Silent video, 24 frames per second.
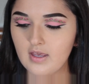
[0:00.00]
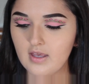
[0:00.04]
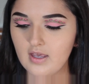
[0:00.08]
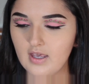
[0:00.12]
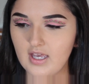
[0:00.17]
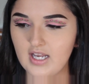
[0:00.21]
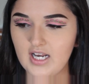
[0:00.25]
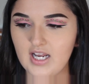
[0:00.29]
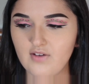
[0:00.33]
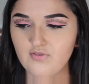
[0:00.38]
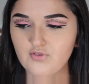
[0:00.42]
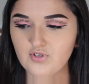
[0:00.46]

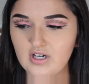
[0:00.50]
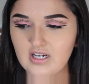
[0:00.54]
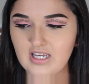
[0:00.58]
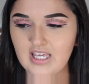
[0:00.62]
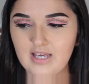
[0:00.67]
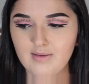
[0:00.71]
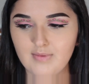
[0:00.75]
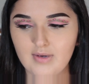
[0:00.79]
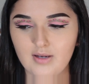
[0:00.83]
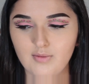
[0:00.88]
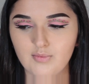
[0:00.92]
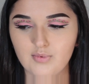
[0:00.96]
And after I
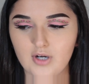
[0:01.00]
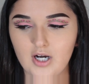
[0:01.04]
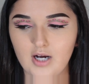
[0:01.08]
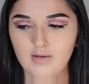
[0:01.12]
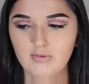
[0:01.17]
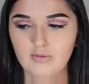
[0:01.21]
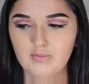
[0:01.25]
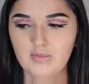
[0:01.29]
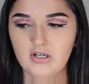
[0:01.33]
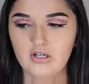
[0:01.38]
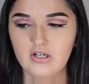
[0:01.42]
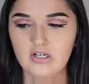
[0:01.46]
get my
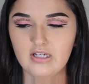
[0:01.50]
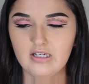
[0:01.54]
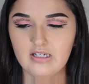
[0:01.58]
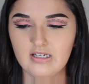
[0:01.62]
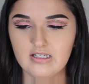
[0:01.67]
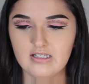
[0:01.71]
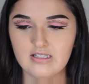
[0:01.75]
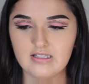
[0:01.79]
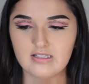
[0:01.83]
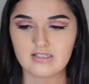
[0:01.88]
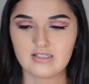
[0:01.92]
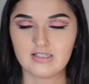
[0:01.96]
problem
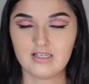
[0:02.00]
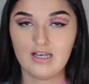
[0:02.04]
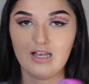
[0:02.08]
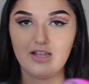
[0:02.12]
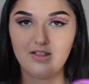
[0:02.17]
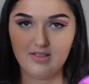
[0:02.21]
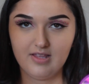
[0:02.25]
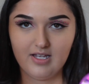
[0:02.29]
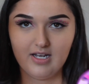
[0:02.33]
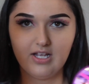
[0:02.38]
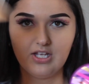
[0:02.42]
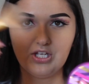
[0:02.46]
areas,
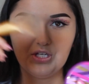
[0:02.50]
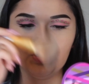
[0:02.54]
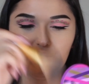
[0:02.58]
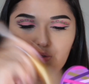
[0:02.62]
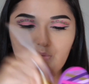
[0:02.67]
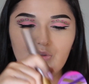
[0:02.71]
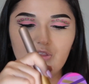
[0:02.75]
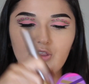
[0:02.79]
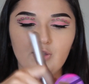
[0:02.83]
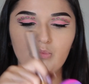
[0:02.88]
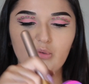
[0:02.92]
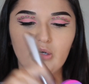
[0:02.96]
then I go in
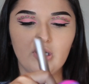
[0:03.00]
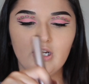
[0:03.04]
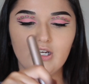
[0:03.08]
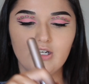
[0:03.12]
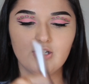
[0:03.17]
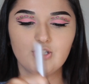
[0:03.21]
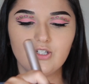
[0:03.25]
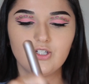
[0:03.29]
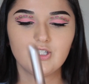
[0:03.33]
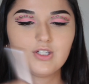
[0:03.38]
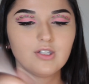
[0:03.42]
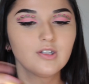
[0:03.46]
with a
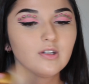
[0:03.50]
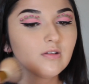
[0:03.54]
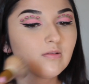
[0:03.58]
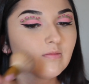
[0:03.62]
brush